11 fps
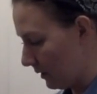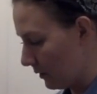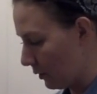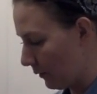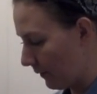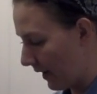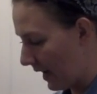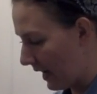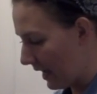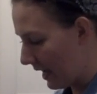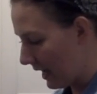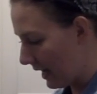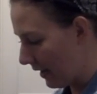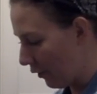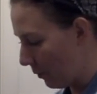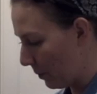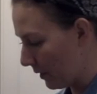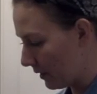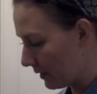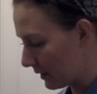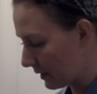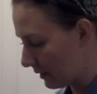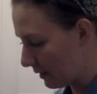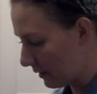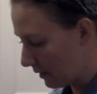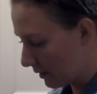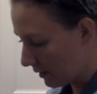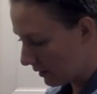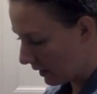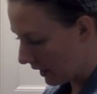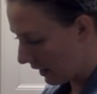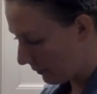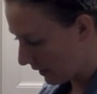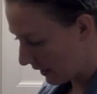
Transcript: So if I had helpers, I would